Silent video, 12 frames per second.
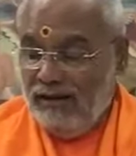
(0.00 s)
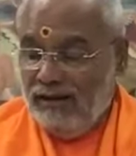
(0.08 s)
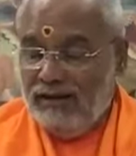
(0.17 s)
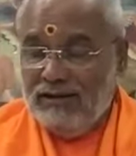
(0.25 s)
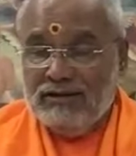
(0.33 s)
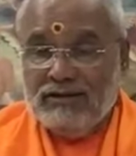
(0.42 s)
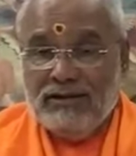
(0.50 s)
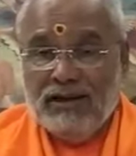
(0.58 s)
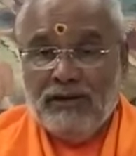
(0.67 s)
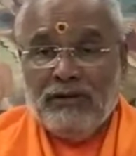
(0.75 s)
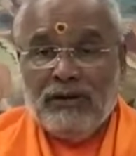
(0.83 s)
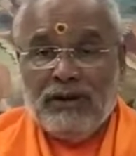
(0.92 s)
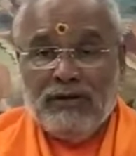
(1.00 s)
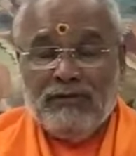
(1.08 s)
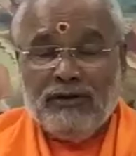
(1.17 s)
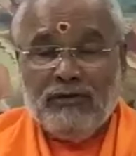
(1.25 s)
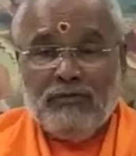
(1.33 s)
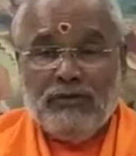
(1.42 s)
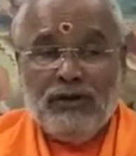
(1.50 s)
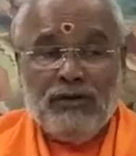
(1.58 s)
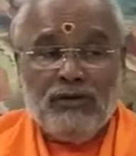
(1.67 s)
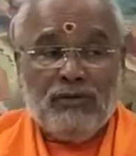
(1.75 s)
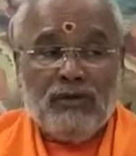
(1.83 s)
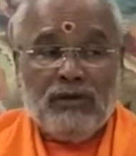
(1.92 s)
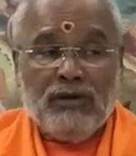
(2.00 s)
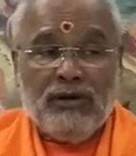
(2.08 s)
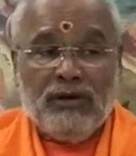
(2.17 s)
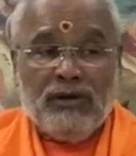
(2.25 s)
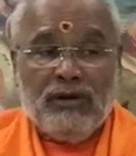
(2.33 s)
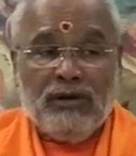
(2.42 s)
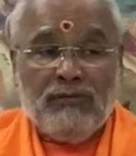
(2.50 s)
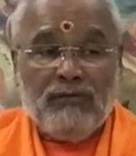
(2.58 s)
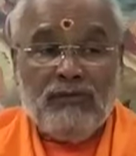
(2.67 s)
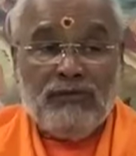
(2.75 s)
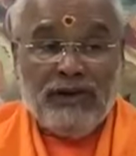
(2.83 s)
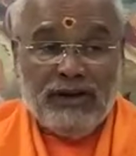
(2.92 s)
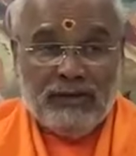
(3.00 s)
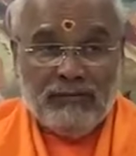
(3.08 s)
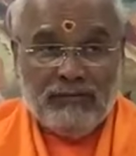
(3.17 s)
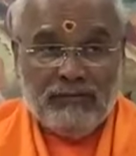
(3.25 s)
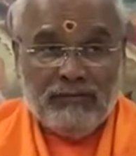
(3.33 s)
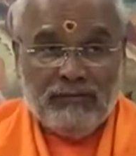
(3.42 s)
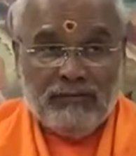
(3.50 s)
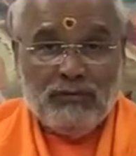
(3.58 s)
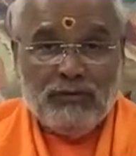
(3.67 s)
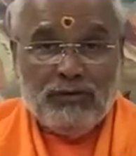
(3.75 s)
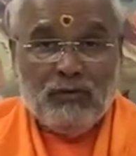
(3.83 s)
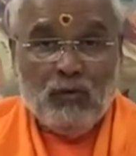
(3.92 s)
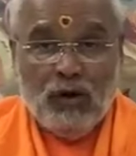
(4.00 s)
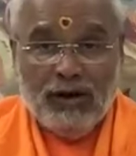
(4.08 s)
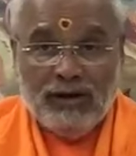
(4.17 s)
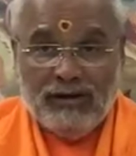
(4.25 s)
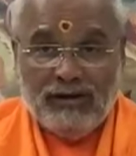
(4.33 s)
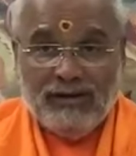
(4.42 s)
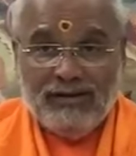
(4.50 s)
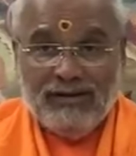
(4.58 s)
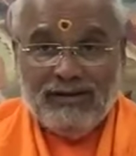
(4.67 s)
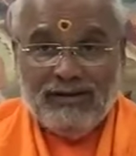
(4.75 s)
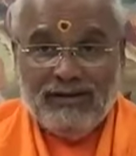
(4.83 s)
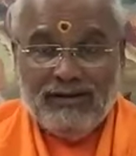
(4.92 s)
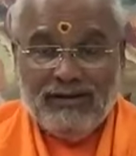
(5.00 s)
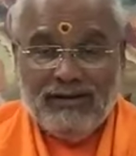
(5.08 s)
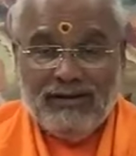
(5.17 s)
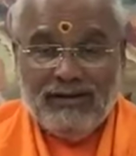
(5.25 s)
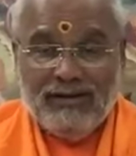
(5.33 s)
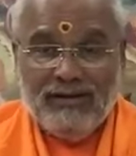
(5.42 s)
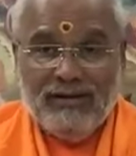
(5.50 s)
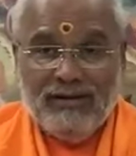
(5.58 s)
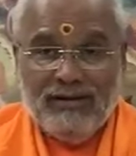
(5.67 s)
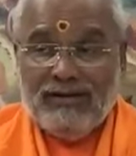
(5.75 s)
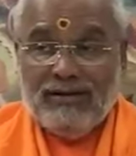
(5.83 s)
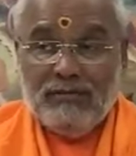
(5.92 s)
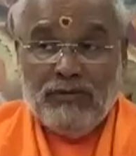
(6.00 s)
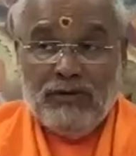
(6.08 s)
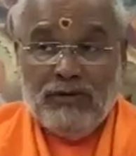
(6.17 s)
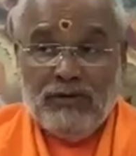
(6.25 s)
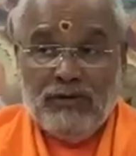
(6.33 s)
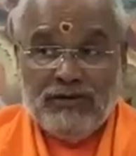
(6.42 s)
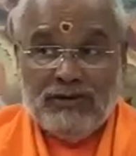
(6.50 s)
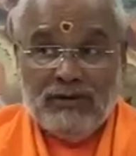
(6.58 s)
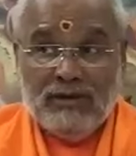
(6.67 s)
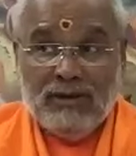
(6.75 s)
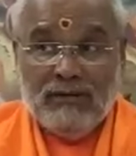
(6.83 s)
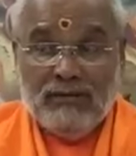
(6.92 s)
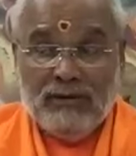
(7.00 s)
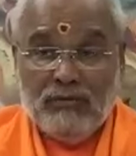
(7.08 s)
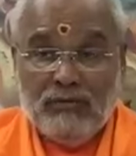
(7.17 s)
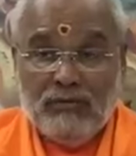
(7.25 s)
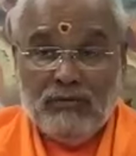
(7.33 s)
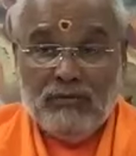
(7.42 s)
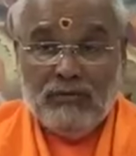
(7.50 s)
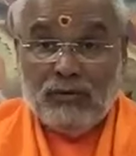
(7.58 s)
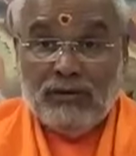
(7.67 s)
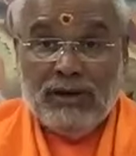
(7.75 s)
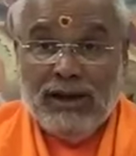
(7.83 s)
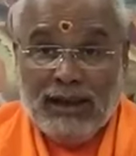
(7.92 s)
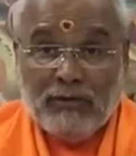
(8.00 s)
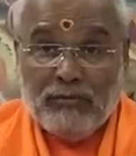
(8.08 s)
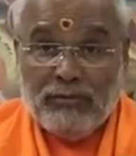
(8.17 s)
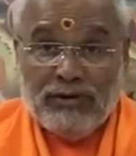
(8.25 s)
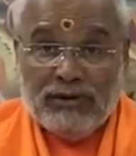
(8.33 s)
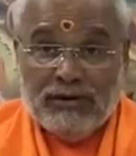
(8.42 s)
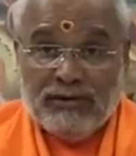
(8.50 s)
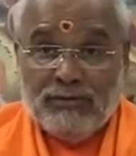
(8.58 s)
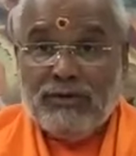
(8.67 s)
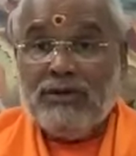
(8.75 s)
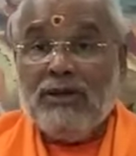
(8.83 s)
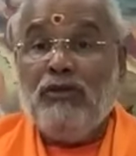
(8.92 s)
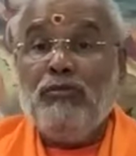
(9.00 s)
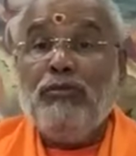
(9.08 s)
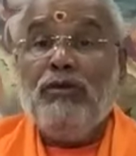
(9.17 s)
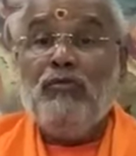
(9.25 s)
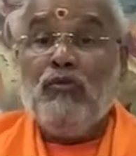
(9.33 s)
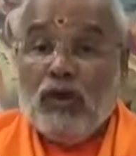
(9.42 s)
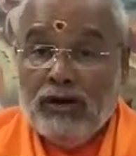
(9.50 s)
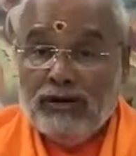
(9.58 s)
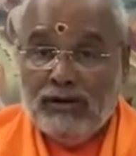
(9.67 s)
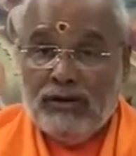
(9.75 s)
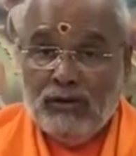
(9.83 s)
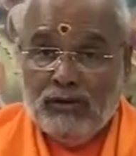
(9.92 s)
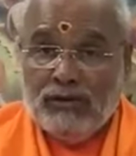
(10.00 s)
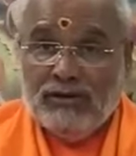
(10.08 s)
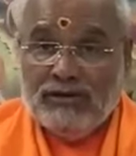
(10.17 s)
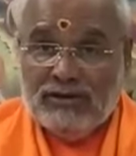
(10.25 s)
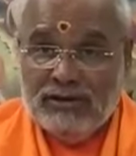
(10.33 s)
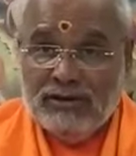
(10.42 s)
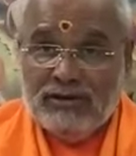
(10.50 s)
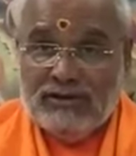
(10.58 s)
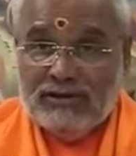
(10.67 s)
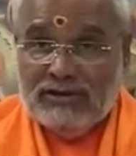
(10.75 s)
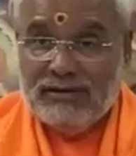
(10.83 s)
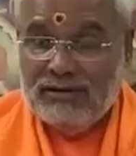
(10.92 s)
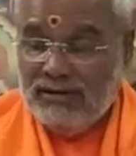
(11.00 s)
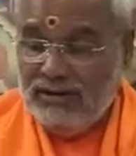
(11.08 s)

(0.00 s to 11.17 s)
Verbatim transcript: It has never given me total freedom, which I have been wanting. It somehow hasn't given me total happiness, which I have been wanting all these years.